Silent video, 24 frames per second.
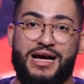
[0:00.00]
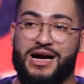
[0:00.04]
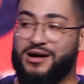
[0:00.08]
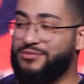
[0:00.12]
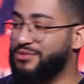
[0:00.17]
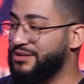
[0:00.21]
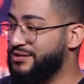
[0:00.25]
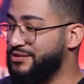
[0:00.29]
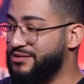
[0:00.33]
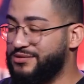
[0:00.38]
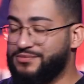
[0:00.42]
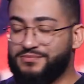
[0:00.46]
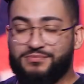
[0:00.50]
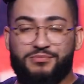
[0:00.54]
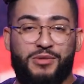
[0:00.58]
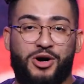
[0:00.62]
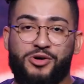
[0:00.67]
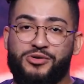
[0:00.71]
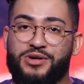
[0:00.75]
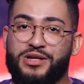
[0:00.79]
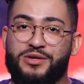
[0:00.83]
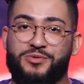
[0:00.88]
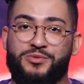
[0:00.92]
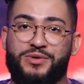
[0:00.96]
I was
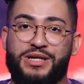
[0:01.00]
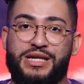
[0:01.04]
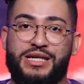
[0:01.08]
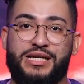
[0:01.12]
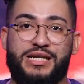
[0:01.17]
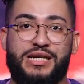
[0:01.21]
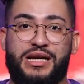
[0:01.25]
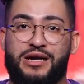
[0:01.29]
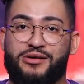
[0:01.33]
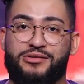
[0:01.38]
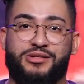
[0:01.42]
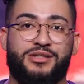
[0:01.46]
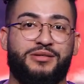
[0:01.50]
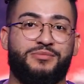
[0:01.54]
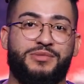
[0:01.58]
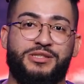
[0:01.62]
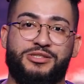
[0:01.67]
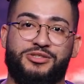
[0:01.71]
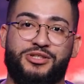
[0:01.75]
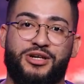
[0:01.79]
smoking weed and I would come to